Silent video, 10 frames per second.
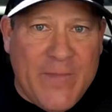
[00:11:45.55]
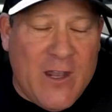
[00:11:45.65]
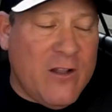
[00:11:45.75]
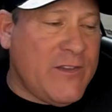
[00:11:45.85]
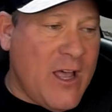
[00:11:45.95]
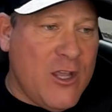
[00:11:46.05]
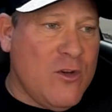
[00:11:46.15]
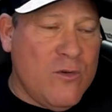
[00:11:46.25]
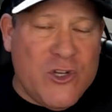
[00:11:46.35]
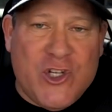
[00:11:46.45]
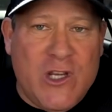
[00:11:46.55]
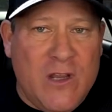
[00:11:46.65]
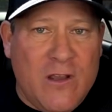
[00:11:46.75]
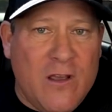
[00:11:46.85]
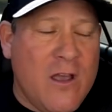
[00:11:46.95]
And I'll tell you,
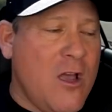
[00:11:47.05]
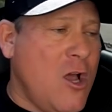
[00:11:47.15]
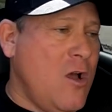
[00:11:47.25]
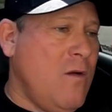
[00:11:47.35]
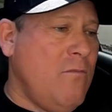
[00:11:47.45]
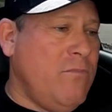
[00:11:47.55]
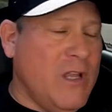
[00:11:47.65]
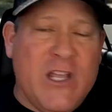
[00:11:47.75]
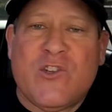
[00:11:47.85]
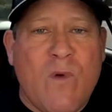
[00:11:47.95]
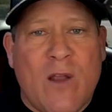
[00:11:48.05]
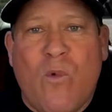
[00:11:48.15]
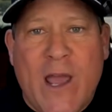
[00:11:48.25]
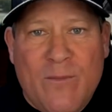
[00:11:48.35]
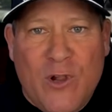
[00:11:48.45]
she bleeds red,
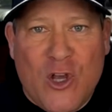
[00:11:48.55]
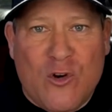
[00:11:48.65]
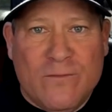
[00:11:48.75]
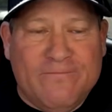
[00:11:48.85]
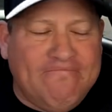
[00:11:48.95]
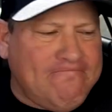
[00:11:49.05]
white, and blue.